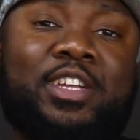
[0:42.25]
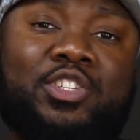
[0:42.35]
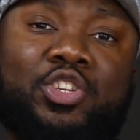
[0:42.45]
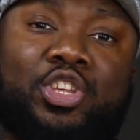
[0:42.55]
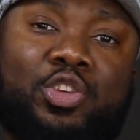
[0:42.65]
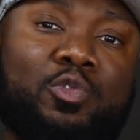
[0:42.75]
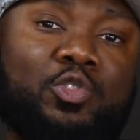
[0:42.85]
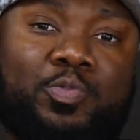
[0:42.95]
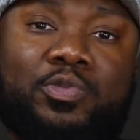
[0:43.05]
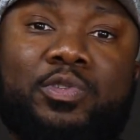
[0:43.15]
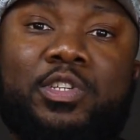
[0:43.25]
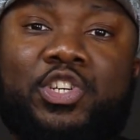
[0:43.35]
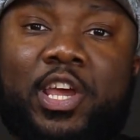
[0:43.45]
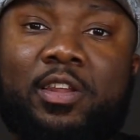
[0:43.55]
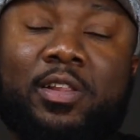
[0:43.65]
It's a huge boost to the
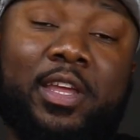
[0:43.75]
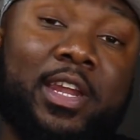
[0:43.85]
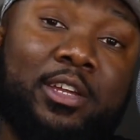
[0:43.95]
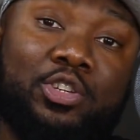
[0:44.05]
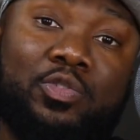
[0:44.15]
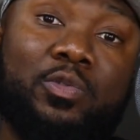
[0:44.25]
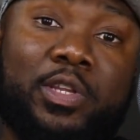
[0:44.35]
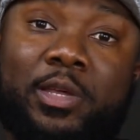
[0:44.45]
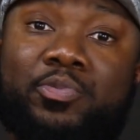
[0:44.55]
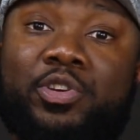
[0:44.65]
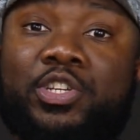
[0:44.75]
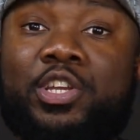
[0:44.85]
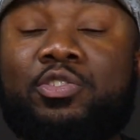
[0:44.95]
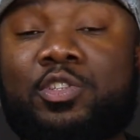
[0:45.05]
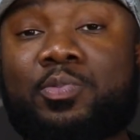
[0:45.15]
channel and I truly
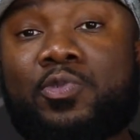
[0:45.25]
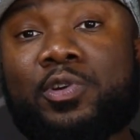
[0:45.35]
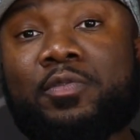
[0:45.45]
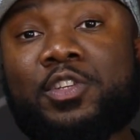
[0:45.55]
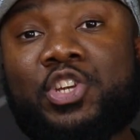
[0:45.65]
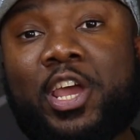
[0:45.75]
appreciate your support of the